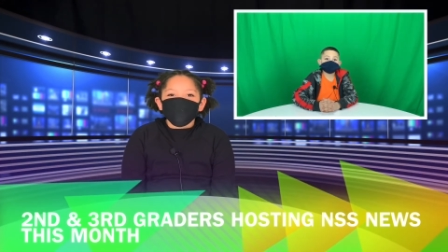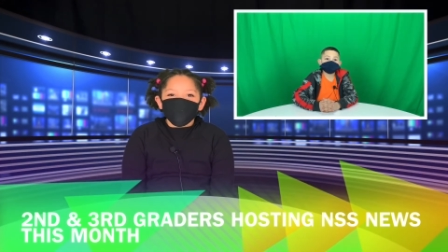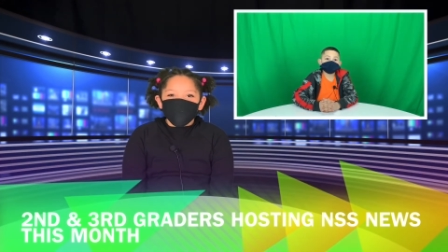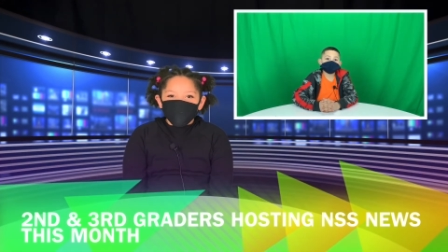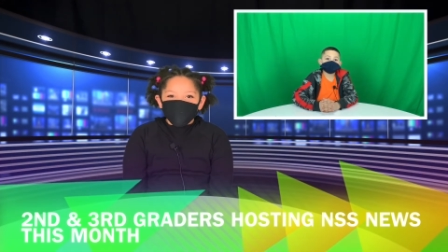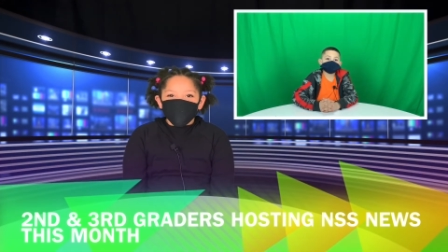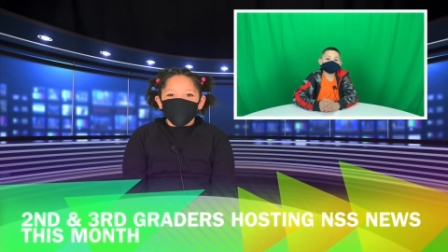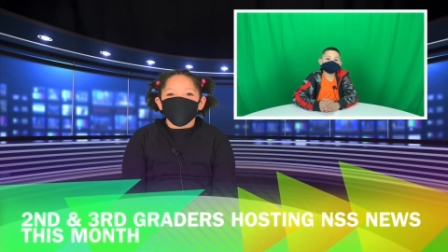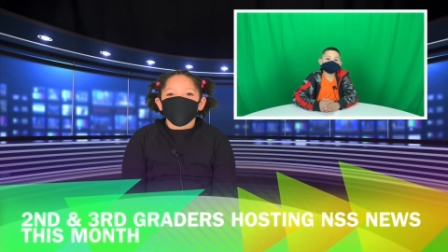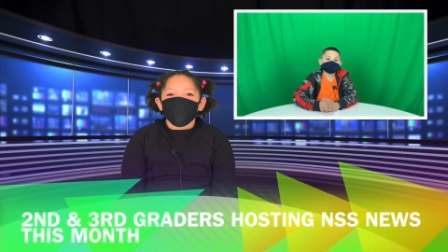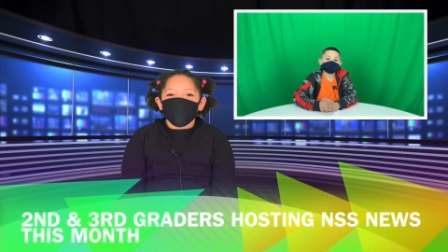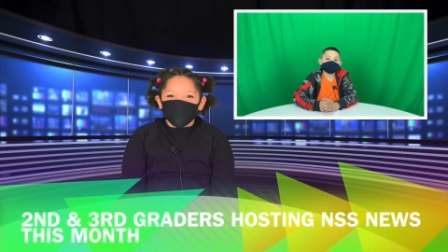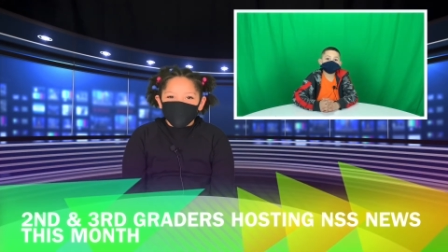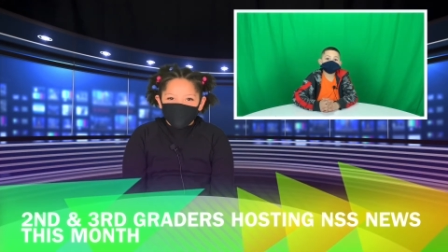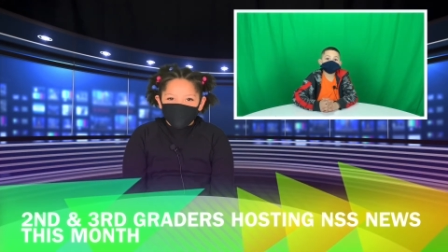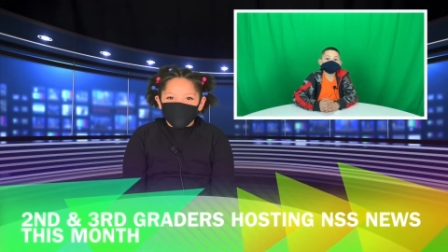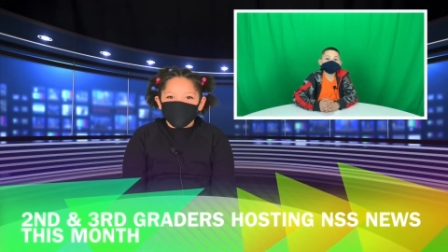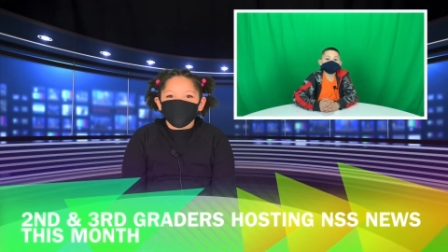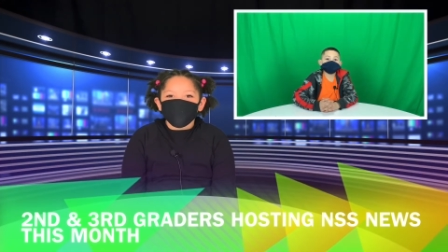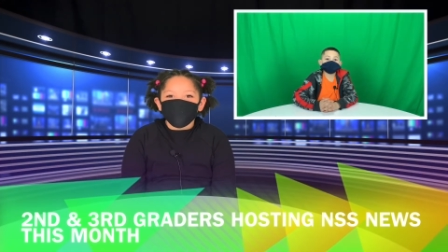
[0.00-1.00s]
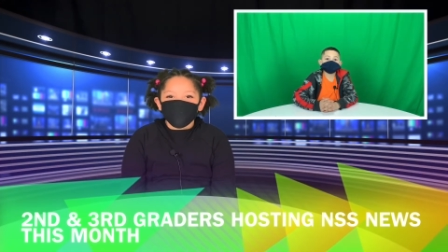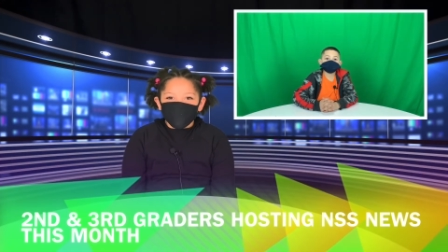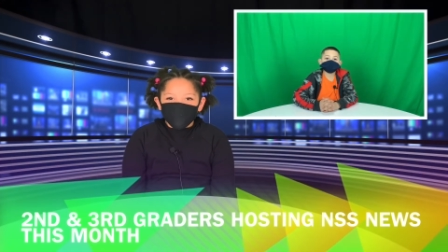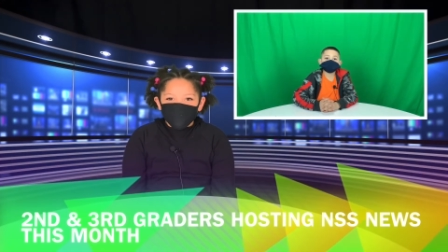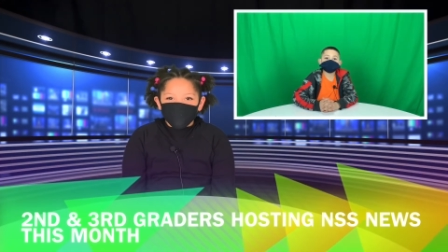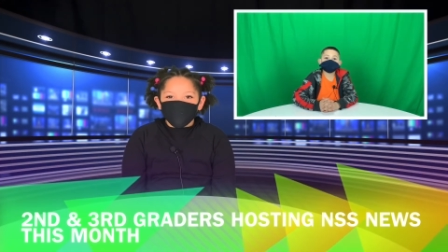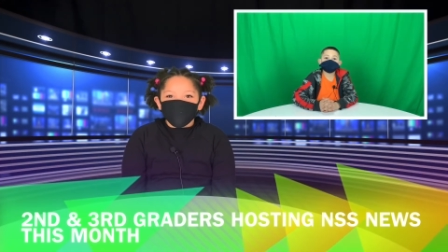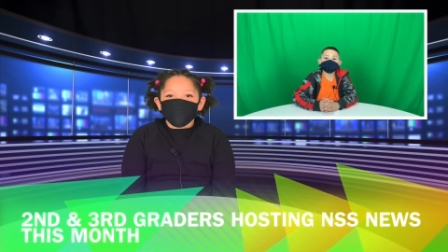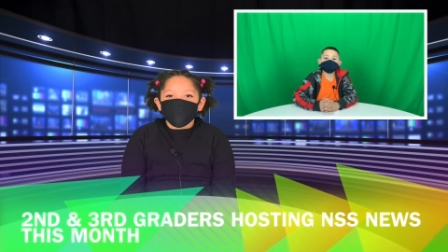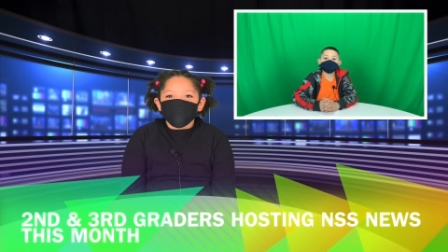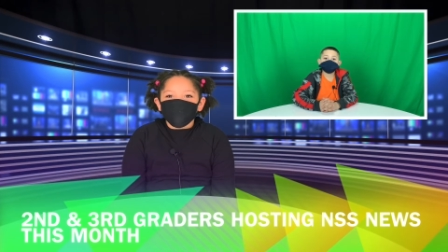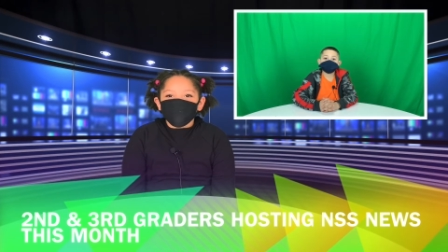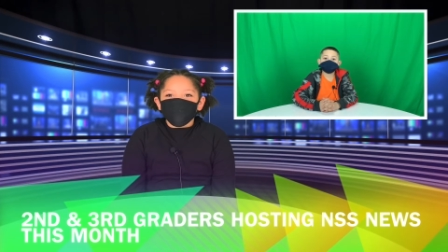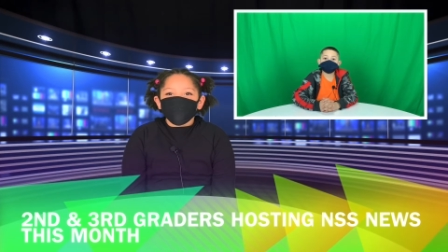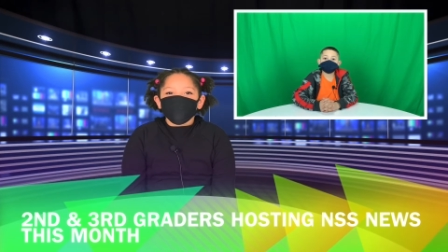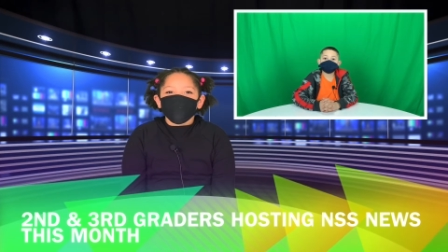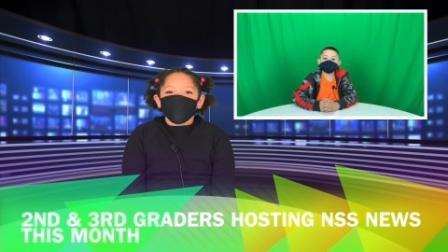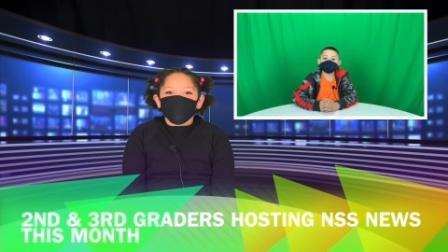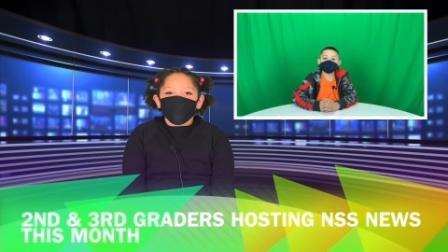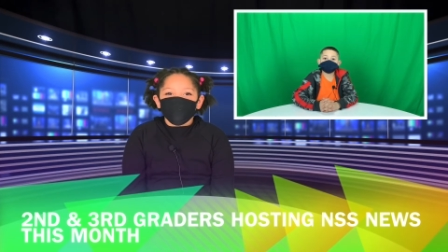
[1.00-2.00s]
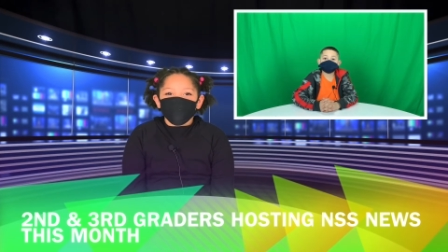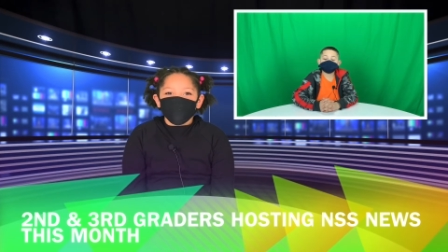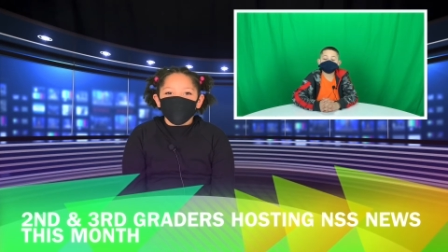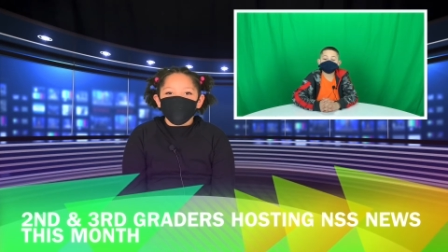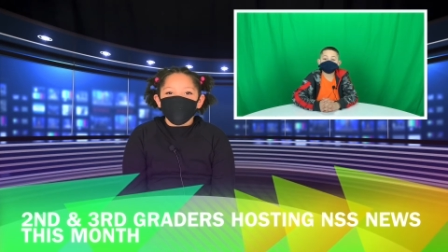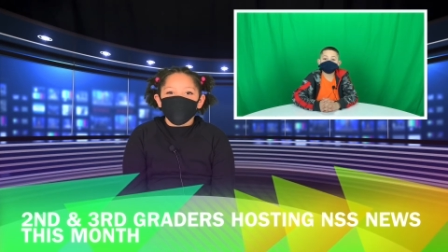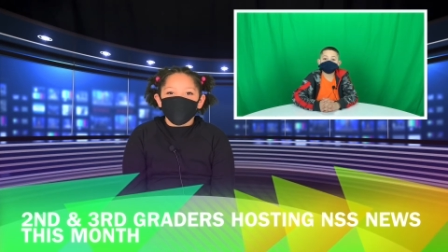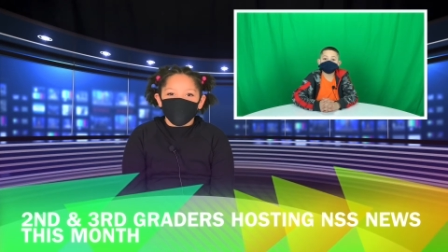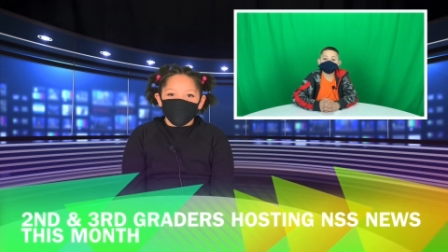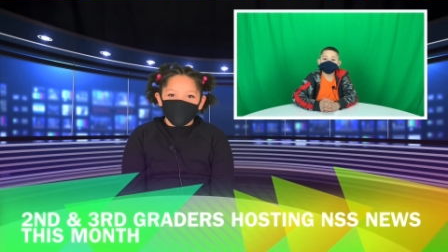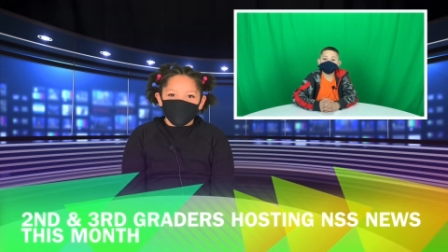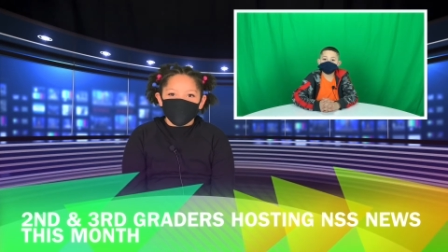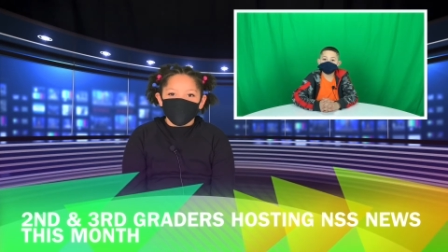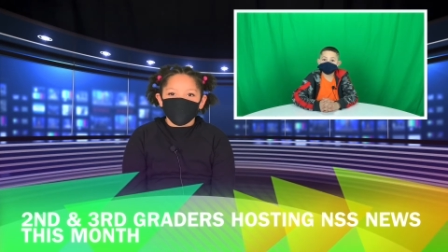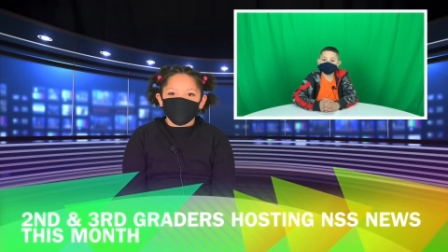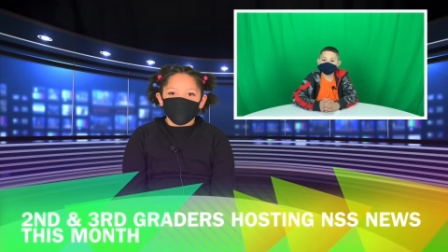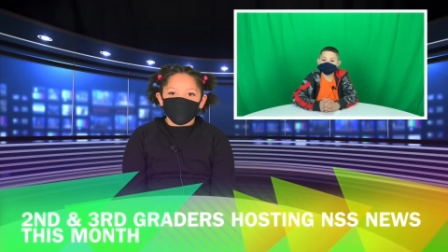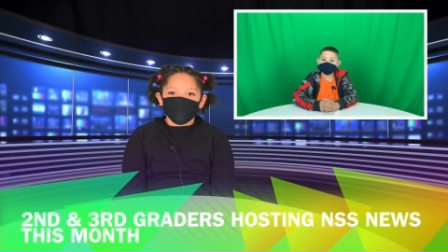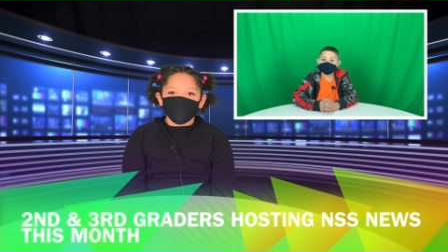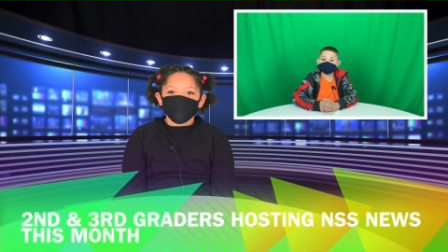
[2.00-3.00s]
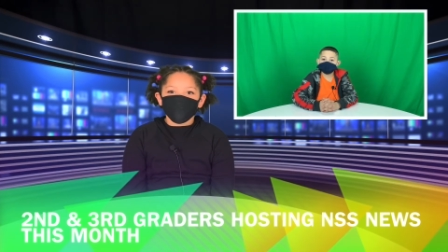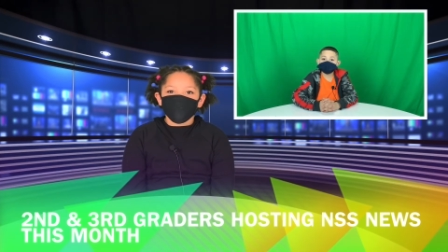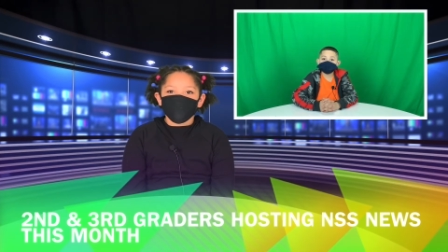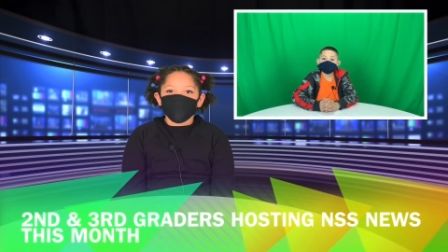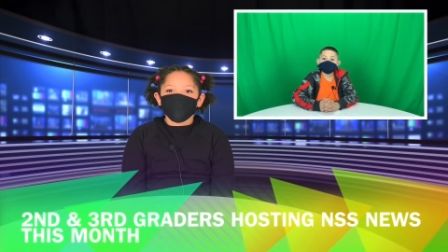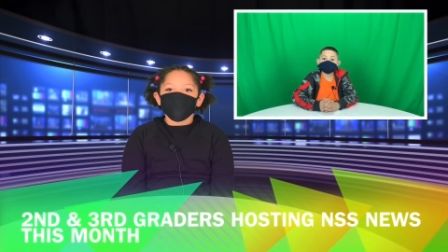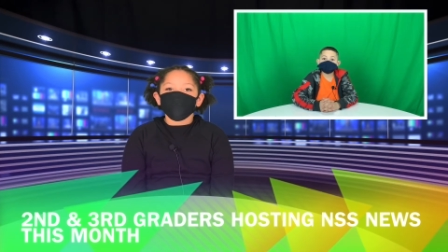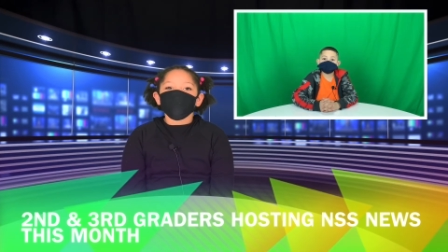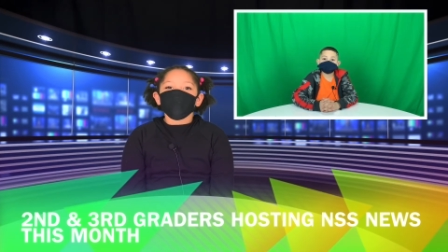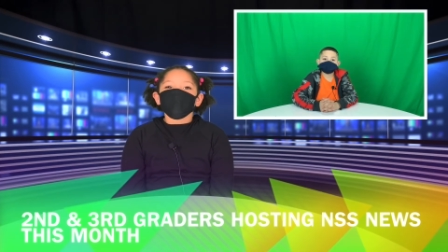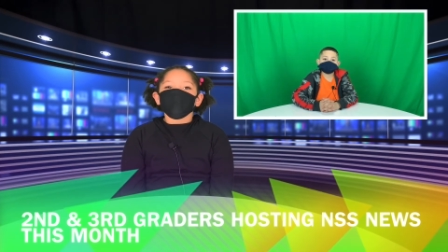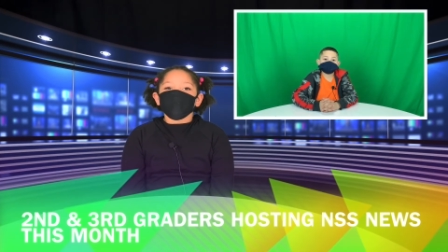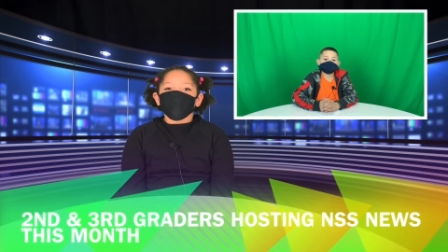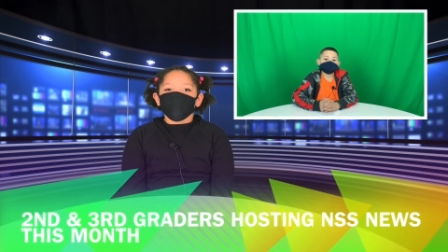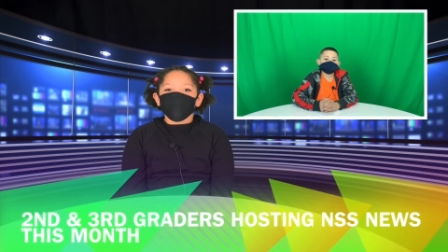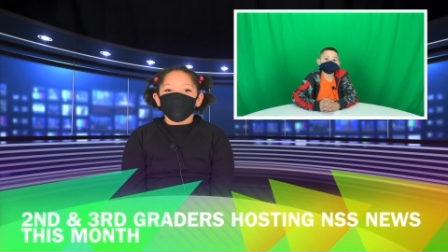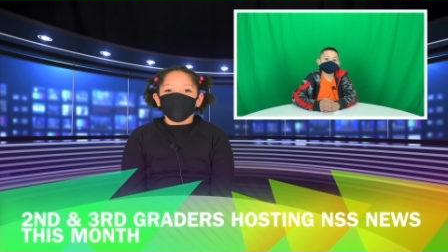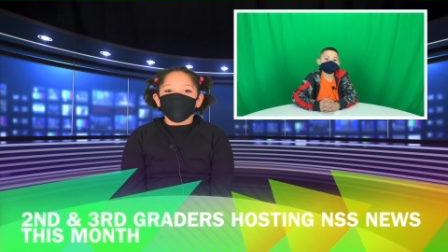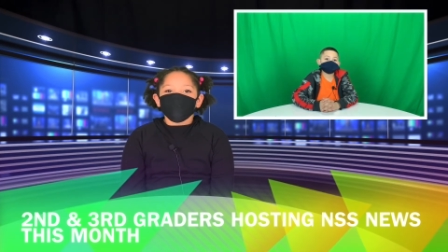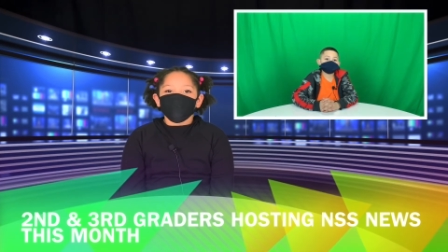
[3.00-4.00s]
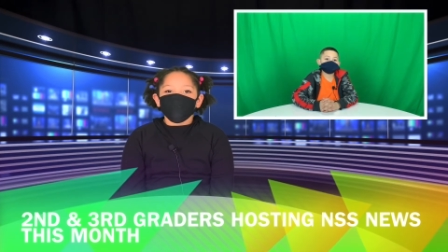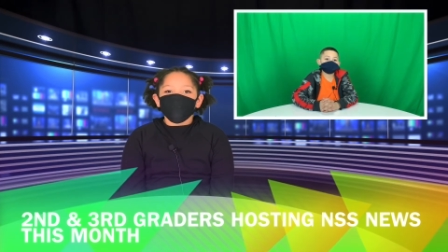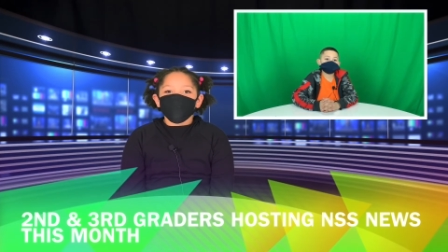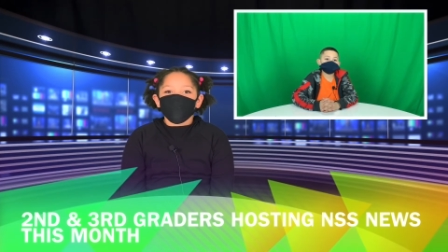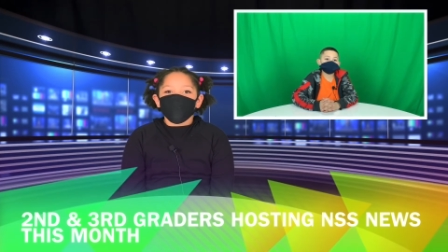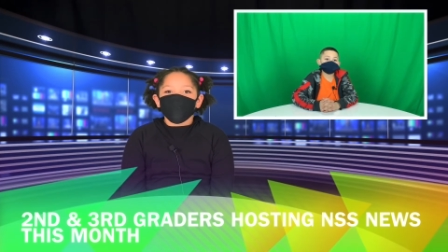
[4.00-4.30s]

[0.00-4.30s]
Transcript: sign two students for the morning announcements. If you have